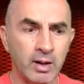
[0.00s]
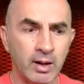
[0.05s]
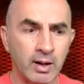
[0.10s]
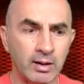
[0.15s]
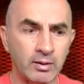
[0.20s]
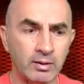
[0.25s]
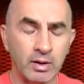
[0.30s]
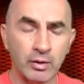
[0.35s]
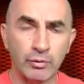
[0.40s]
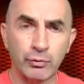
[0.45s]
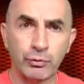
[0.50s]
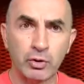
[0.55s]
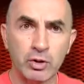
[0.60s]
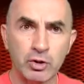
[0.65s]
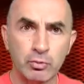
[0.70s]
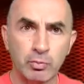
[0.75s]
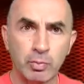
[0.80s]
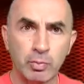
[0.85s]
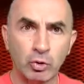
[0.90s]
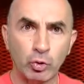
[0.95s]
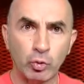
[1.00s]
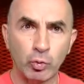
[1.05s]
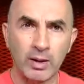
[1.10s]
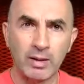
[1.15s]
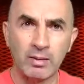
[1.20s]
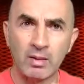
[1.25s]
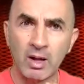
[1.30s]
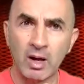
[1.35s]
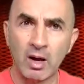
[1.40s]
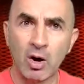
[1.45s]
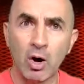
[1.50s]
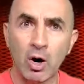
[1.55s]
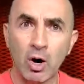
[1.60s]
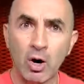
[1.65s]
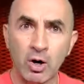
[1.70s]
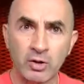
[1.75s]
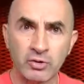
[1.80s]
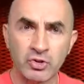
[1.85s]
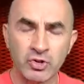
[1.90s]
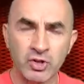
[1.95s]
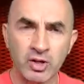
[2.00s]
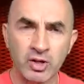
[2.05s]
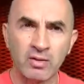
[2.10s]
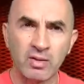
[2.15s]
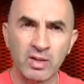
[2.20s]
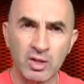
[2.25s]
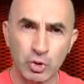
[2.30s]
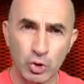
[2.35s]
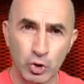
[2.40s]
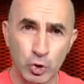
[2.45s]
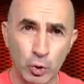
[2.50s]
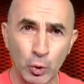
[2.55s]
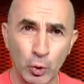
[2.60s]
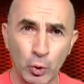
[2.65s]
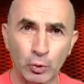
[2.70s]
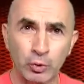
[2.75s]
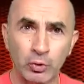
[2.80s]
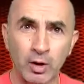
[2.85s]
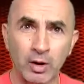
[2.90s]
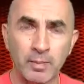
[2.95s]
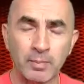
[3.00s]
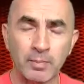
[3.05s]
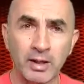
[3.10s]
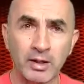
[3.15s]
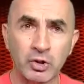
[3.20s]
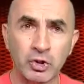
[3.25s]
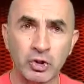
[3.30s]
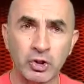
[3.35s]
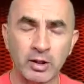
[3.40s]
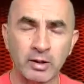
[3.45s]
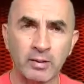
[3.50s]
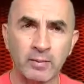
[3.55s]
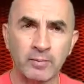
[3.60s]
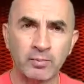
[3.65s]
a difference between their hearts, their soul dimension.